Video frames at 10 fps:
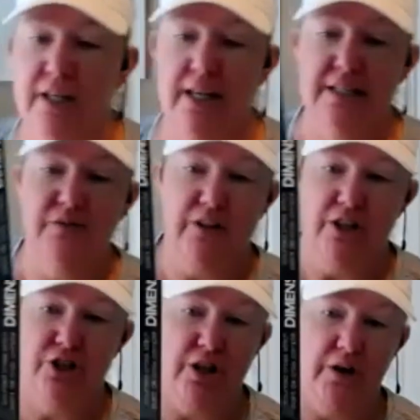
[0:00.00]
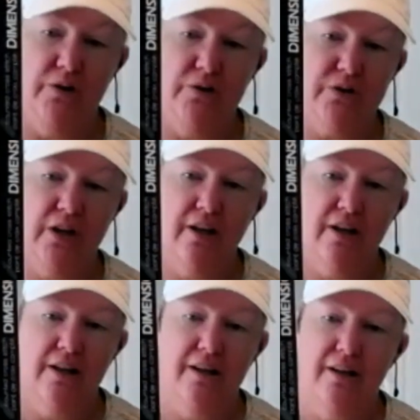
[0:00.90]
in it has finished theirs,
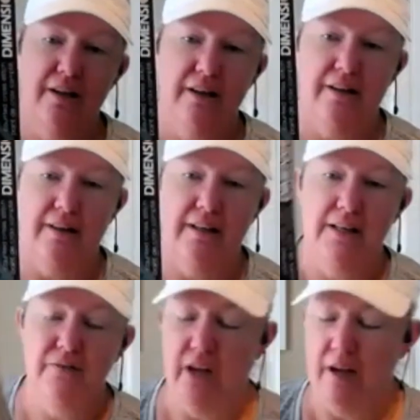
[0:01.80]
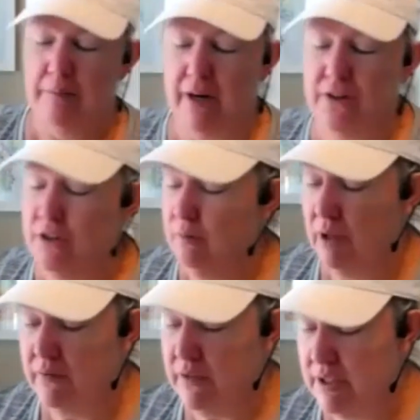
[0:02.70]
and I have not, but I do love